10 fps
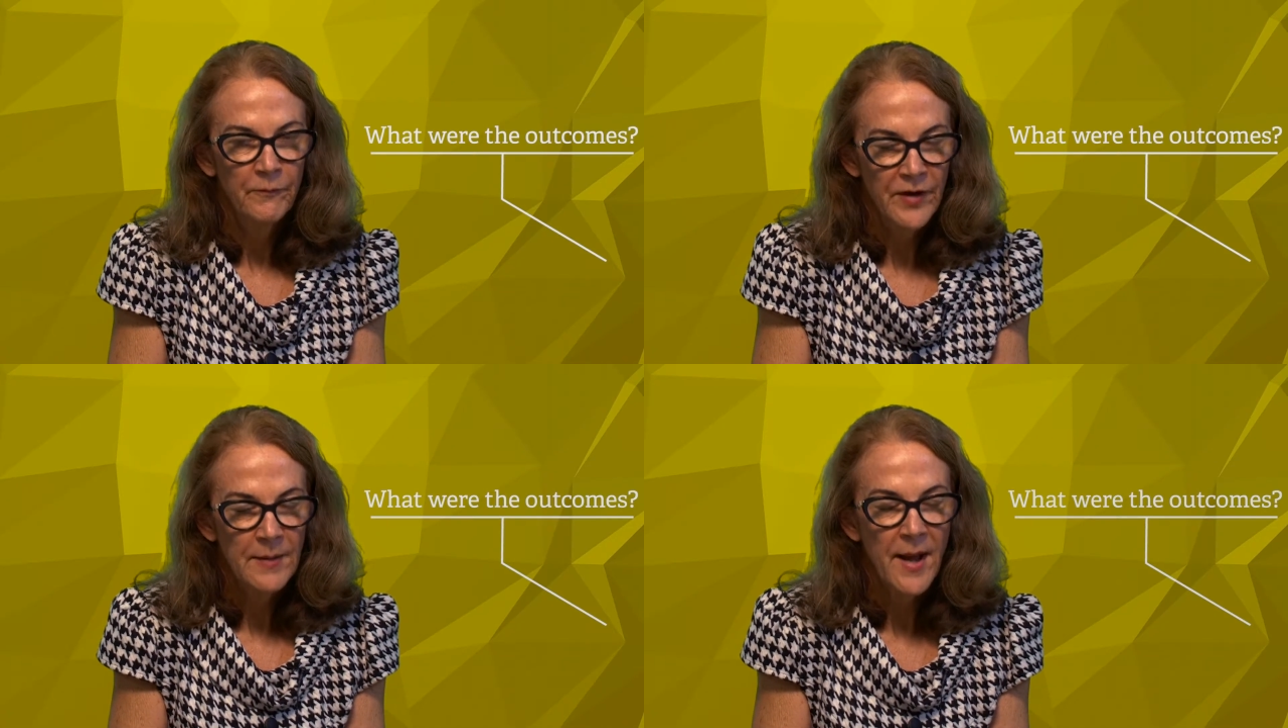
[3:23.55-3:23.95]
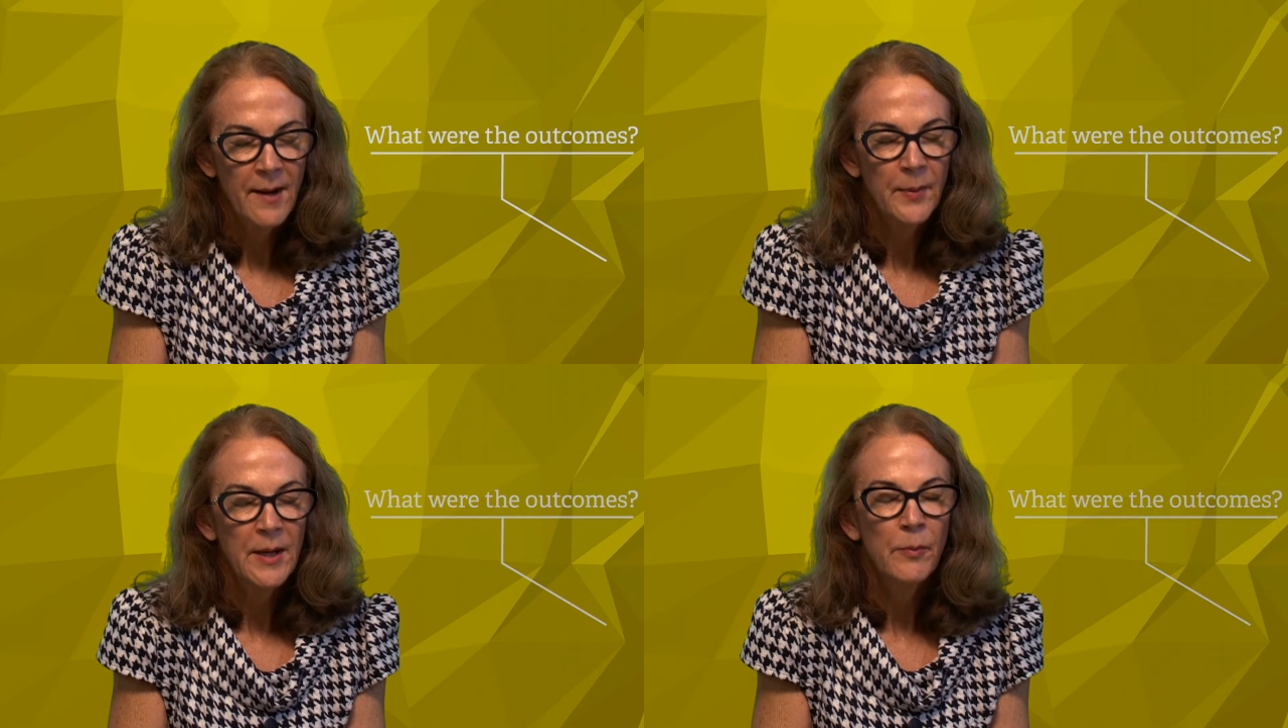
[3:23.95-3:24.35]

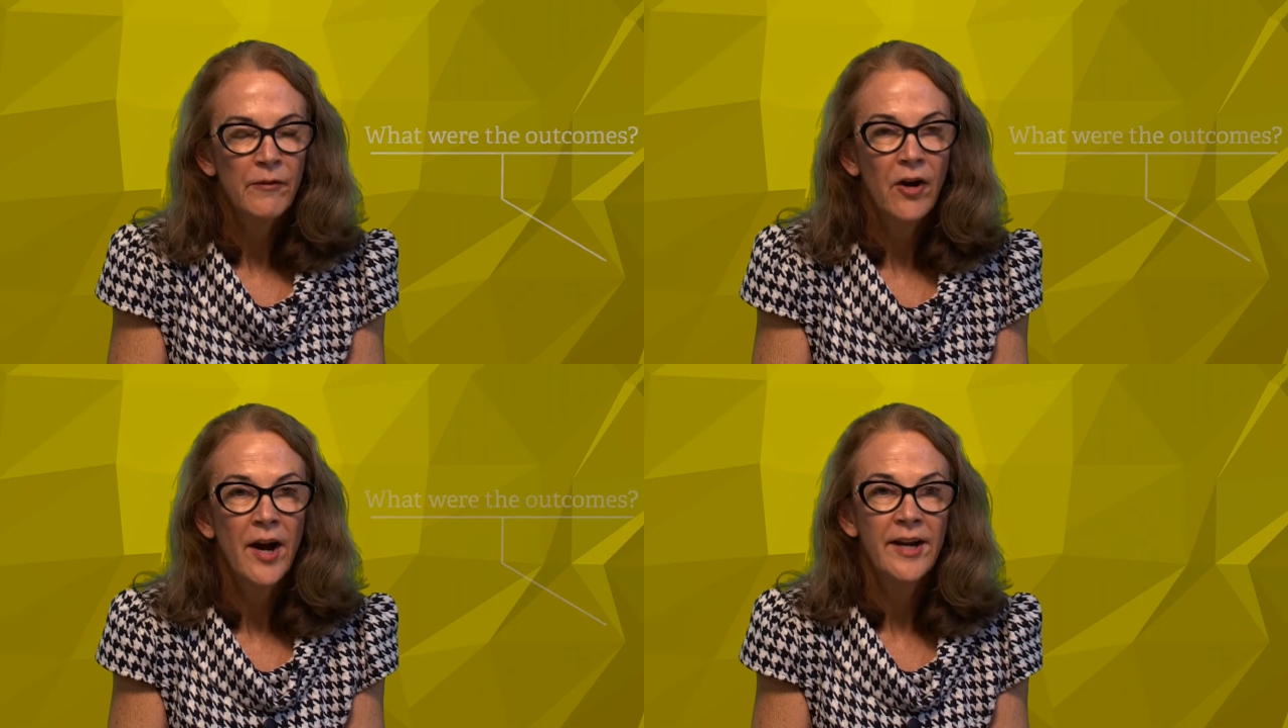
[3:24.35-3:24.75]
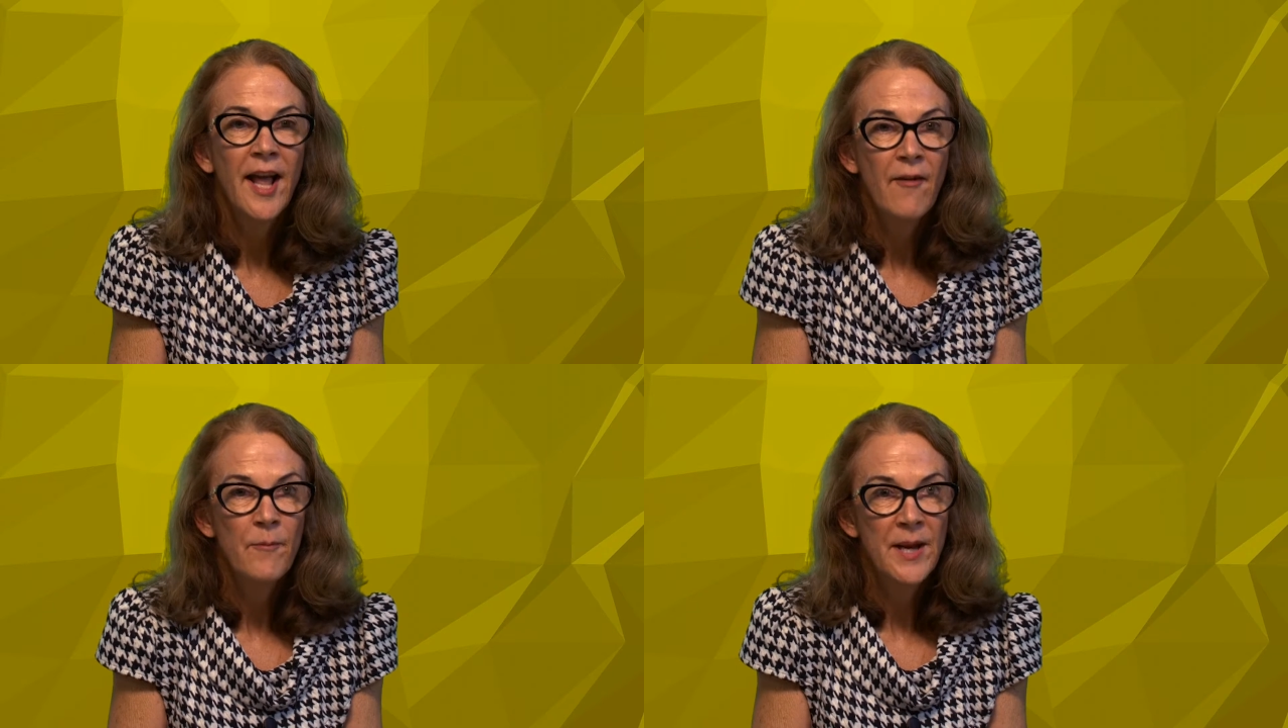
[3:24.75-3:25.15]
feedback being provided
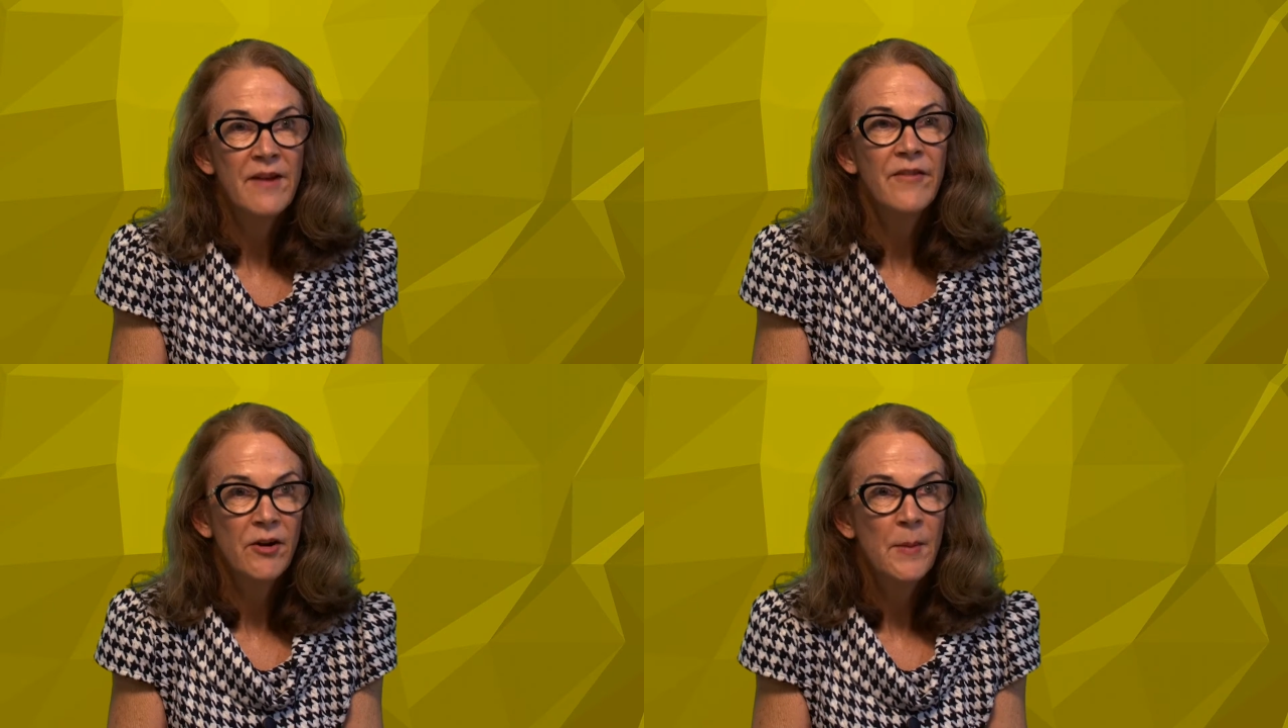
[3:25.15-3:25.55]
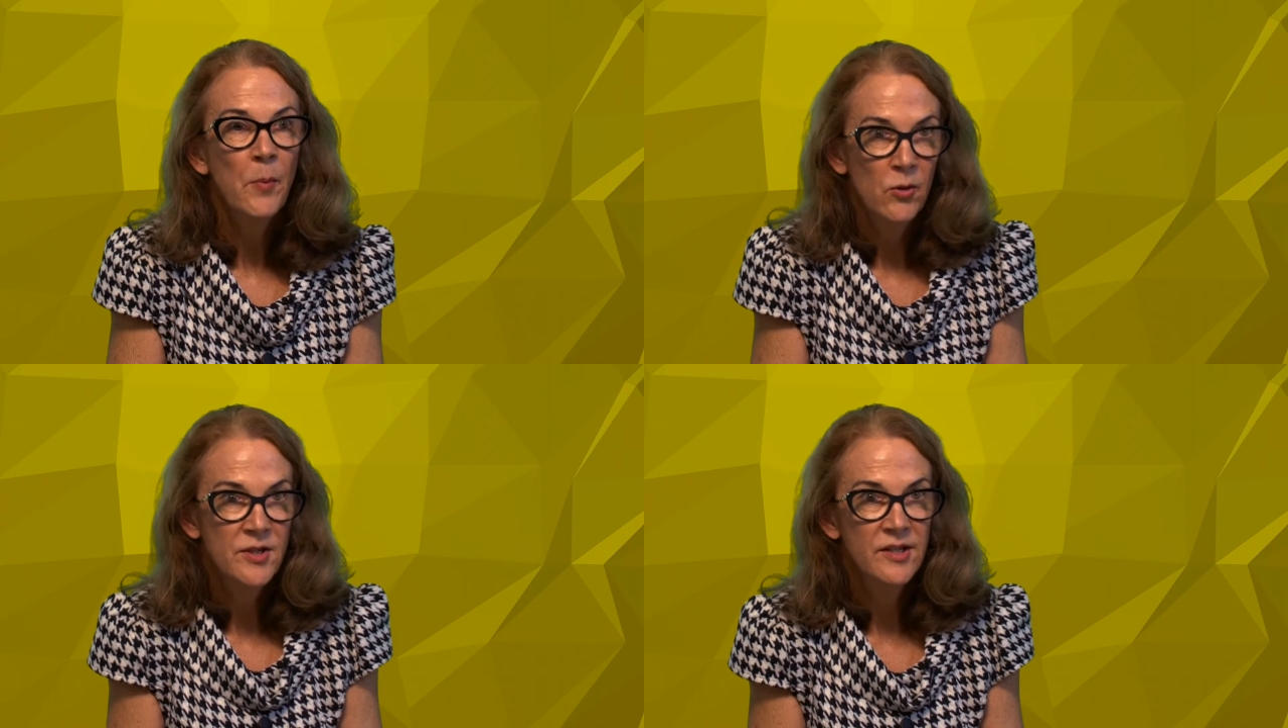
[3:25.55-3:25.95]
have been very
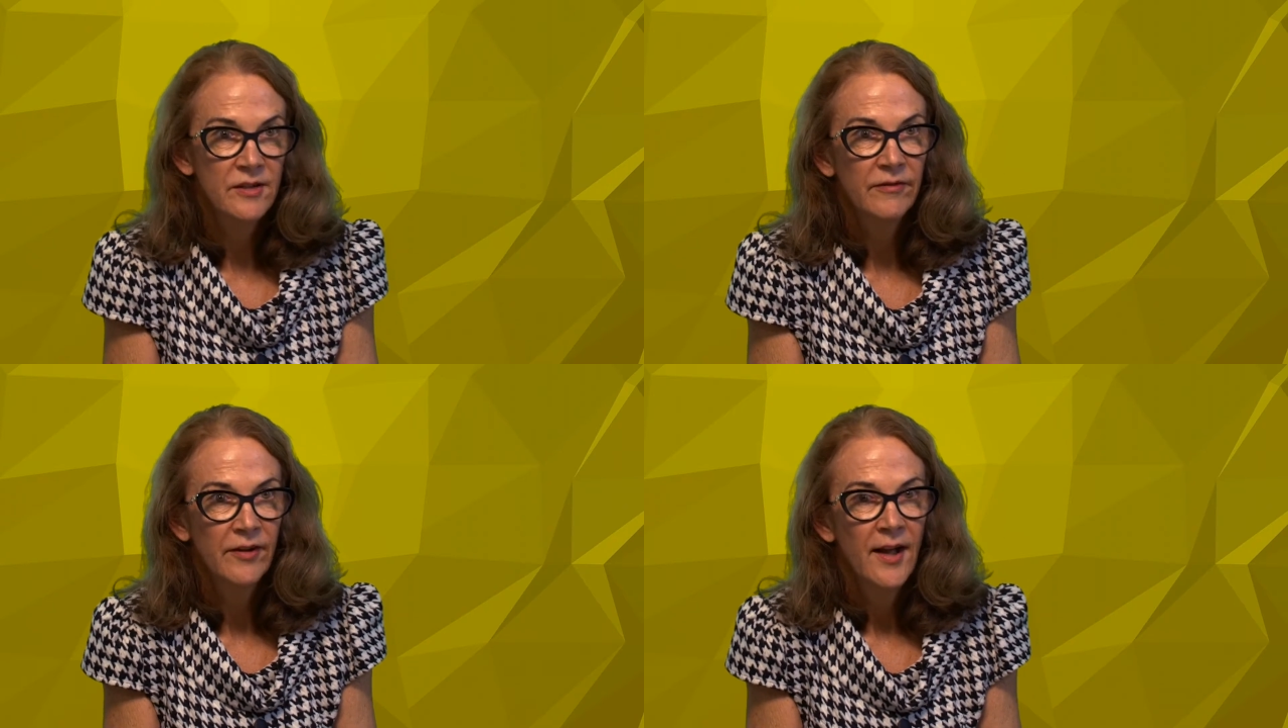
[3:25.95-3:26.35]
positive.